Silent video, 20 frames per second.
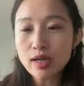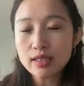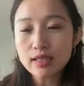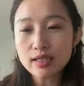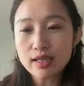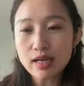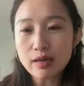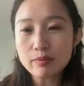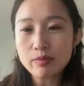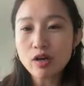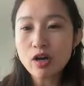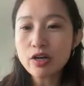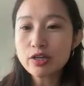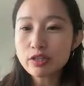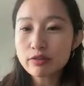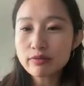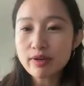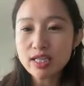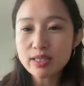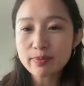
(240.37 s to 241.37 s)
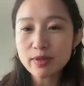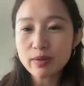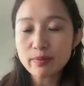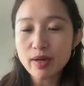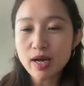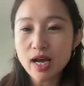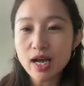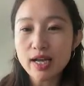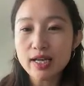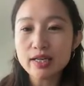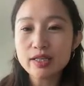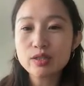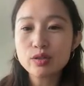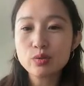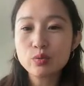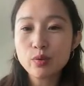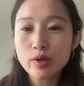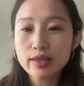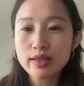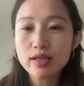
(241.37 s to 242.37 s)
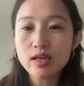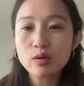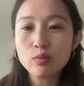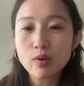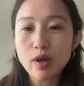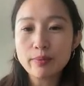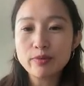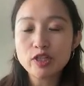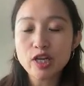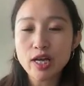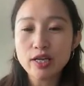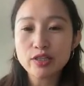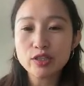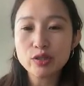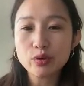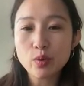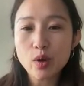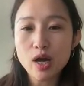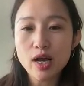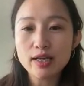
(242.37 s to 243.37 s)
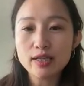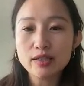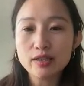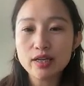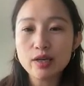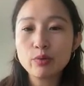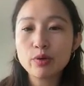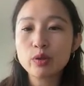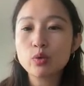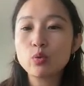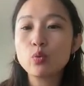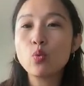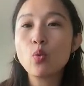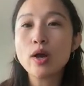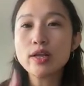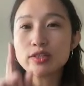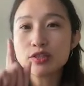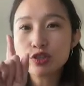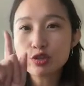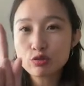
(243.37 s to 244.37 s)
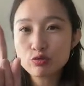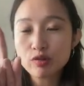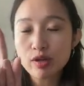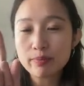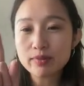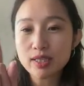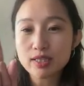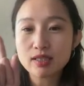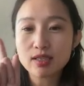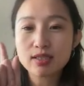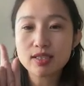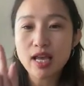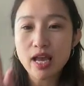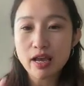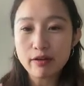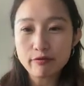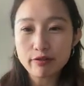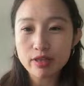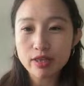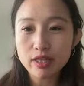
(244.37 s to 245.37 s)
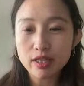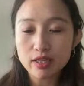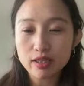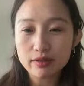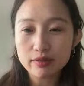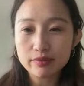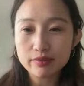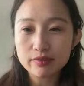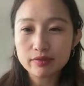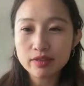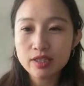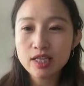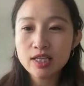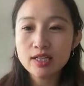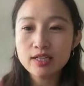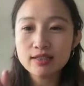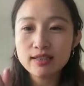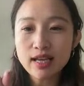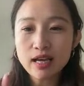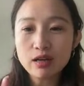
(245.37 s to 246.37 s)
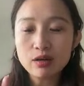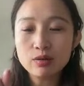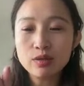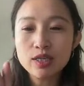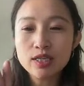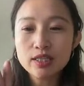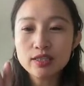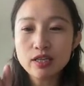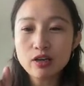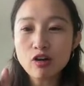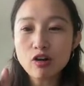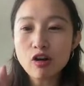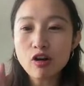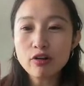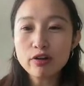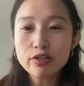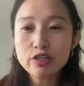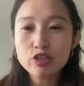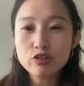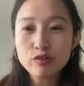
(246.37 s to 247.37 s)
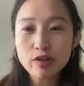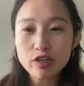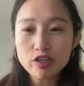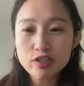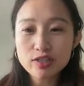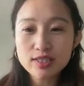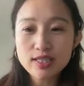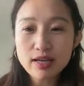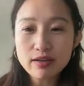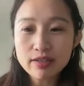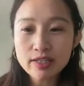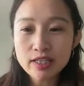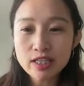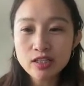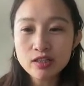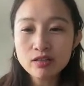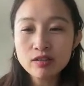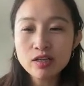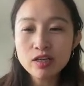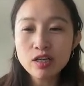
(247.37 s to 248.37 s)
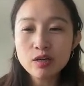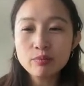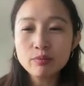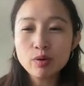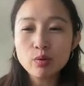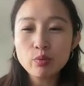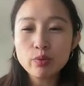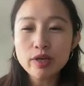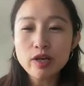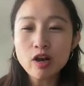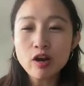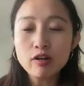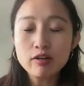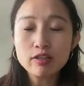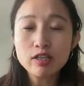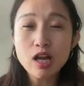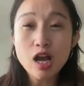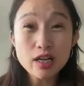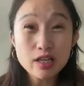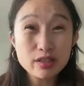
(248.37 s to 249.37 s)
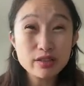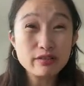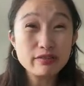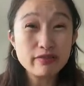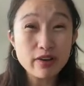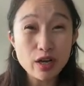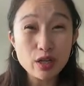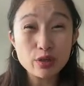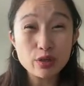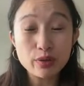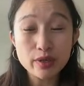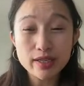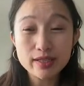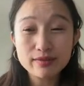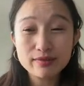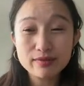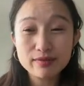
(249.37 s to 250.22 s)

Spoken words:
LLM on your Raspberry Pi with a web chat UI, with one script that does everything. Now, there are instructions down here, but we are not going to follow it.